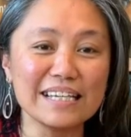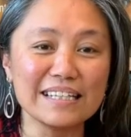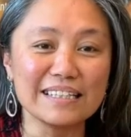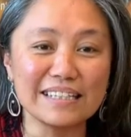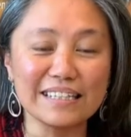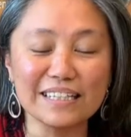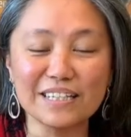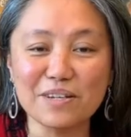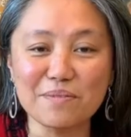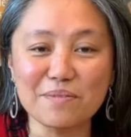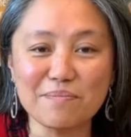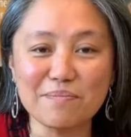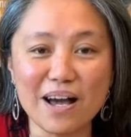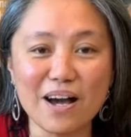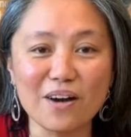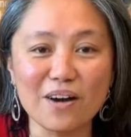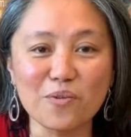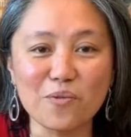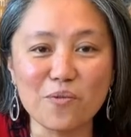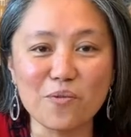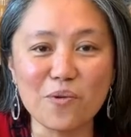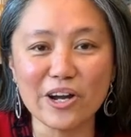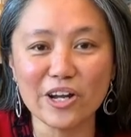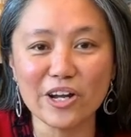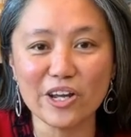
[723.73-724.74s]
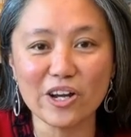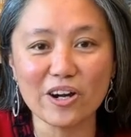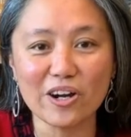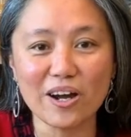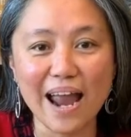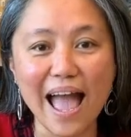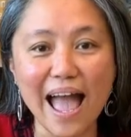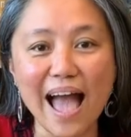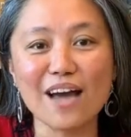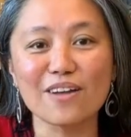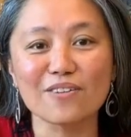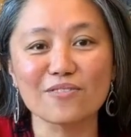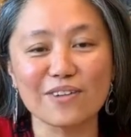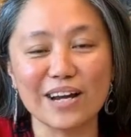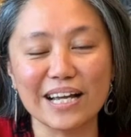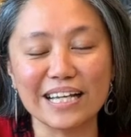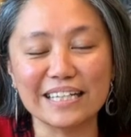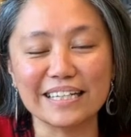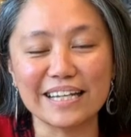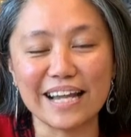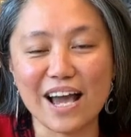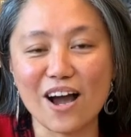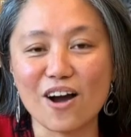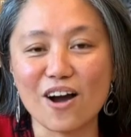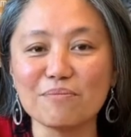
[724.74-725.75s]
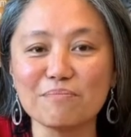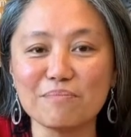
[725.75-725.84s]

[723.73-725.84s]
think about where you're at right now.